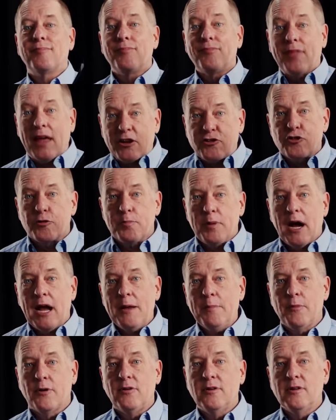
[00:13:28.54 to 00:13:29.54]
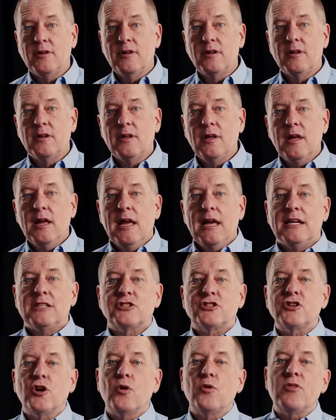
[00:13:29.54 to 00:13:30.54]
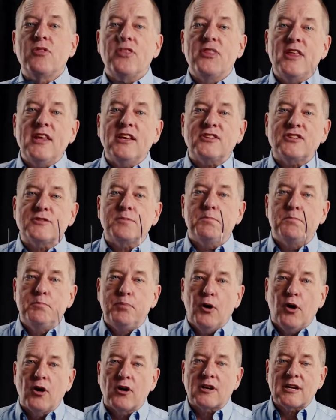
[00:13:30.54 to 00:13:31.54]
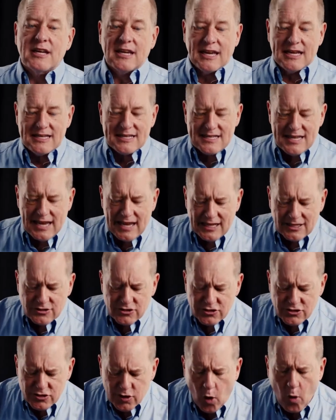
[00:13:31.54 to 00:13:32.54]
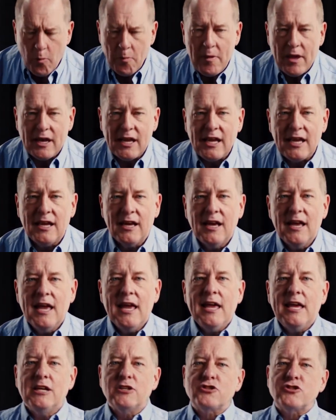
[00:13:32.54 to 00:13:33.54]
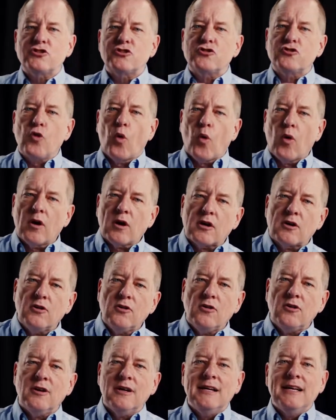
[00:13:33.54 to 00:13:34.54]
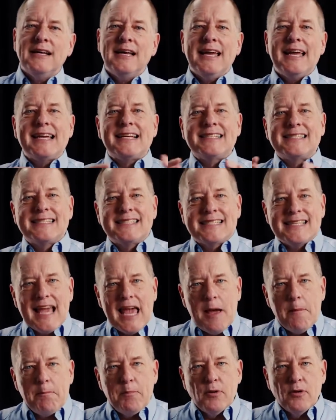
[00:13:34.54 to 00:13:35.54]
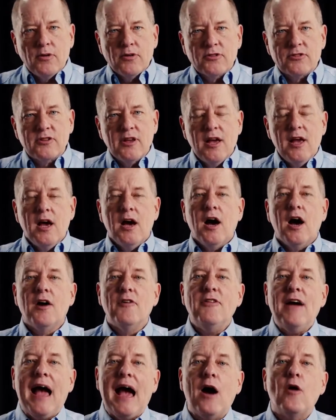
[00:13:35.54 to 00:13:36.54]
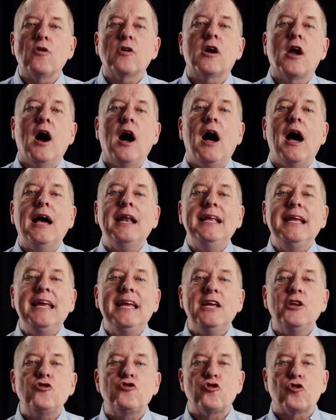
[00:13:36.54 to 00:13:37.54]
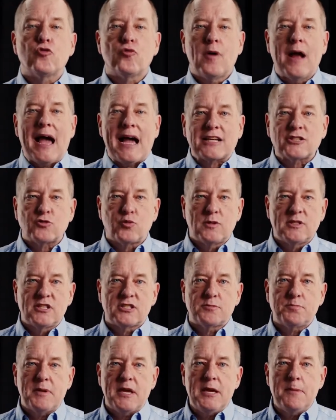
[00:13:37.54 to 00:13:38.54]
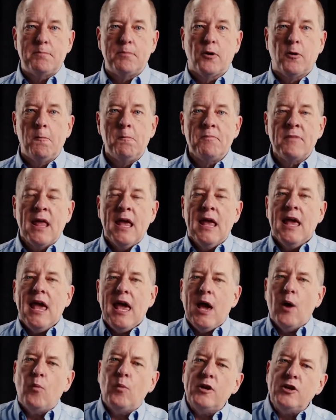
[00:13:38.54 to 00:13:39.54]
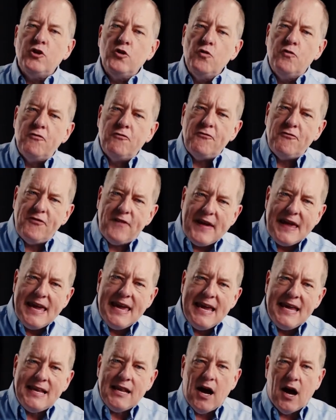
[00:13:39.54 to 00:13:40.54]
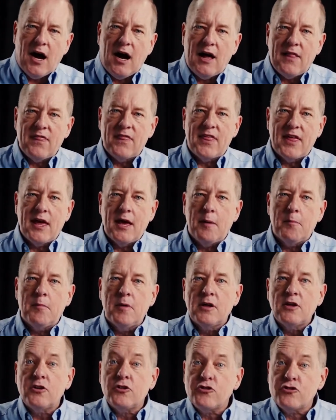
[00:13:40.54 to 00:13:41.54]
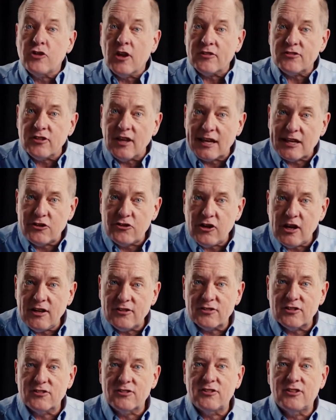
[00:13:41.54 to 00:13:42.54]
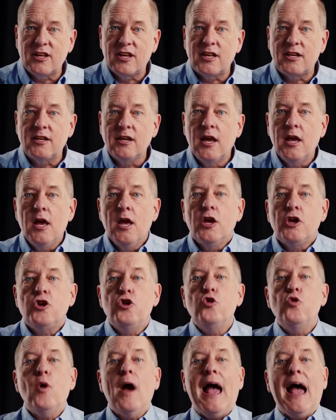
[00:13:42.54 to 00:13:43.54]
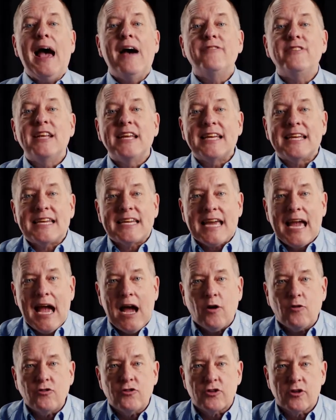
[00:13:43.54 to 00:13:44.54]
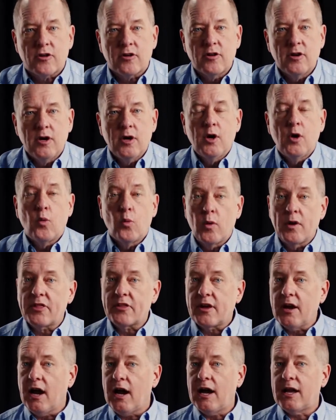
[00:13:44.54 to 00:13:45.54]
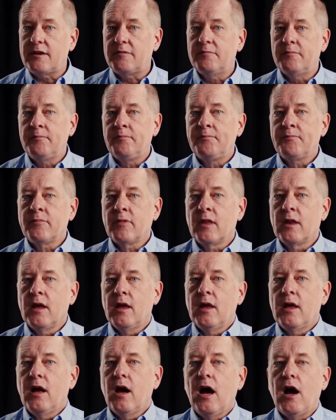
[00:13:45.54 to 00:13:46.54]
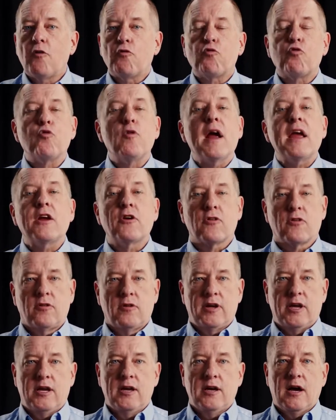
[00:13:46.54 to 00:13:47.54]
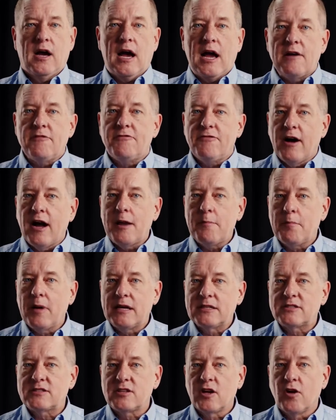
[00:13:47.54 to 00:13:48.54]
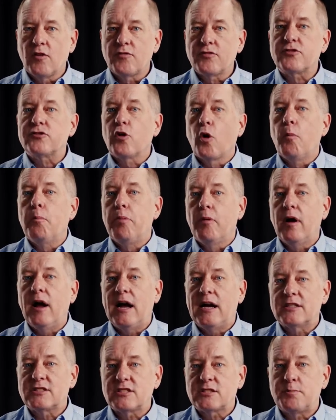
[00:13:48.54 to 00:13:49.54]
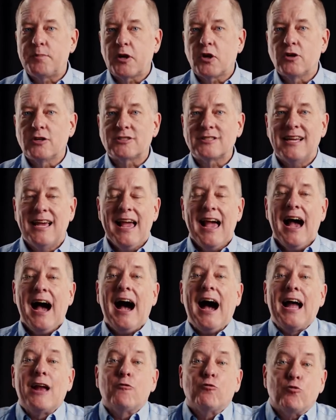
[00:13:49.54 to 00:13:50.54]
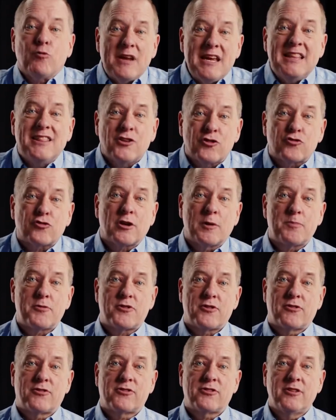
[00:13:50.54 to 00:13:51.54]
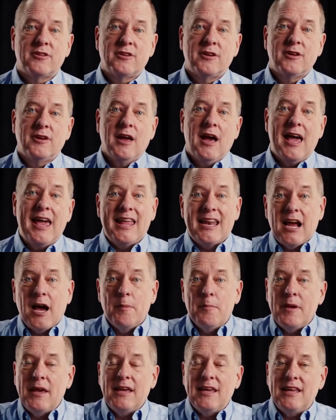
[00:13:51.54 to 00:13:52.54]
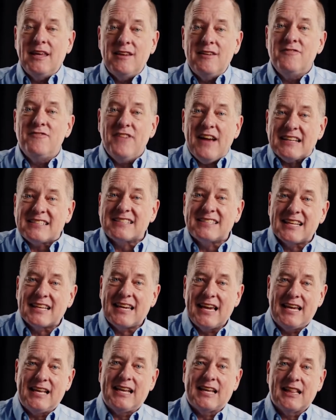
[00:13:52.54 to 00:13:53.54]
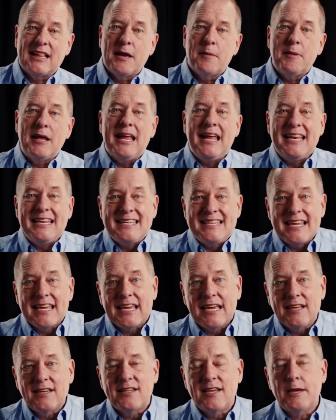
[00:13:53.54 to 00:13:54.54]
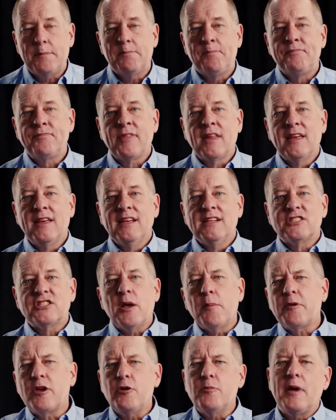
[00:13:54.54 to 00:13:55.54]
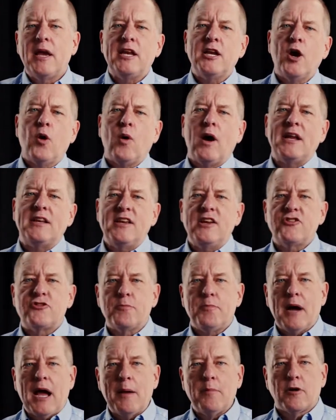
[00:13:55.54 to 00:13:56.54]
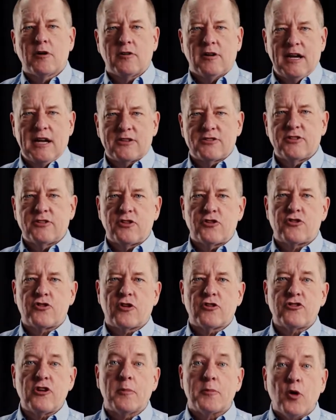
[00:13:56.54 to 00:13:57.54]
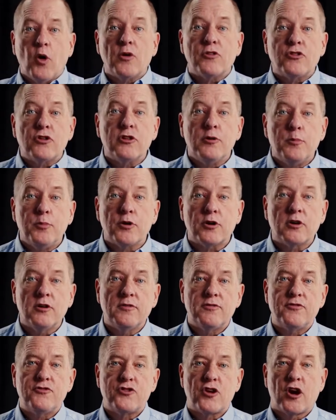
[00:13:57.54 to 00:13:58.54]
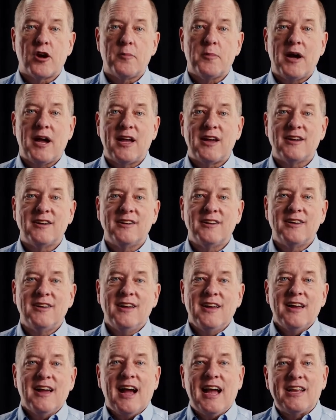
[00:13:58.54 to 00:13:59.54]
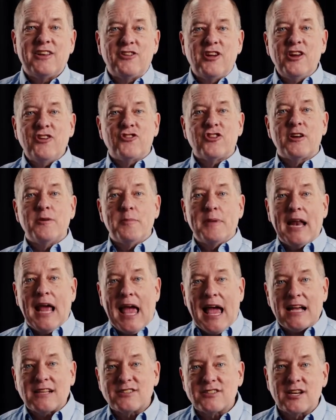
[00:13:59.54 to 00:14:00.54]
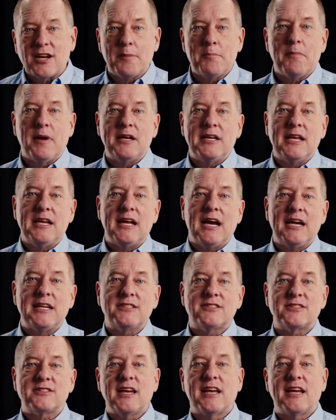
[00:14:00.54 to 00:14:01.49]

That's your Bible. And so this book contains so many historical examples of how God interacts with his people. And when you feed on them, just like Jesus did, you have an encounter with God. Regularly, I find myself so blessed because I read the scriptures and I'm investigating them and digging deep. Some of you may know I teach a Bible class at the church. I'm going through the book of Jeremiah. I teach it in Manhasset on Monday nights.